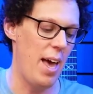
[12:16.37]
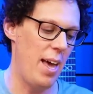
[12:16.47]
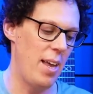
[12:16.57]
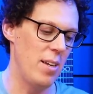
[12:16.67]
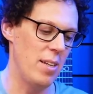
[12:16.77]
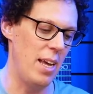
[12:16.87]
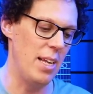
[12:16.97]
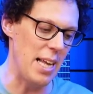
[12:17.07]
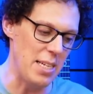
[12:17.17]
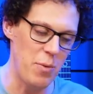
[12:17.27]
and
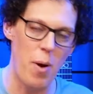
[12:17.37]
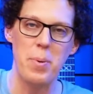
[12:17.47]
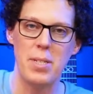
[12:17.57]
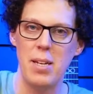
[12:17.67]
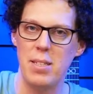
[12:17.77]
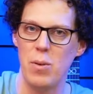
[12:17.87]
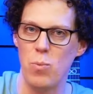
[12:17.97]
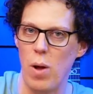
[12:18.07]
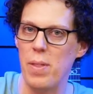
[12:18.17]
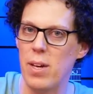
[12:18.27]
it's actually
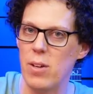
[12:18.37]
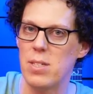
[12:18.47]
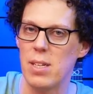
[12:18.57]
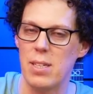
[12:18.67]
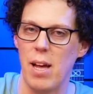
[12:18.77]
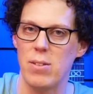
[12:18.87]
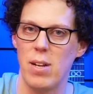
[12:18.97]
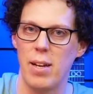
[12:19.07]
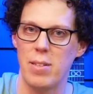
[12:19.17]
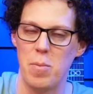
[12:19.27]
representing what the acoustic
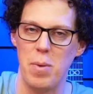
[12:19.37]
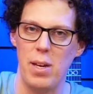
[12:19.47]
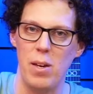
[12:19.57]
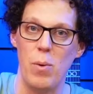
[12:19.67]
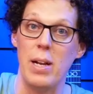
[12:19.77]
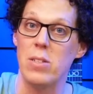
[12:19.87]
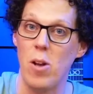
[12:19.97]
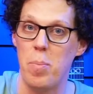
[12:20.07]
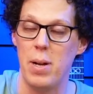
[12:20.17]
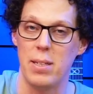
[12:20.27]
sounds like to me when it's
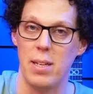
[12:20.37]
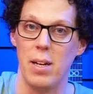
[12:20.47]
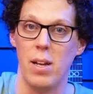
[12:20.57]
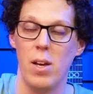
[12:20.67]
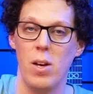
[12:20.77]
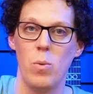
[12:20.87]
not plugged in,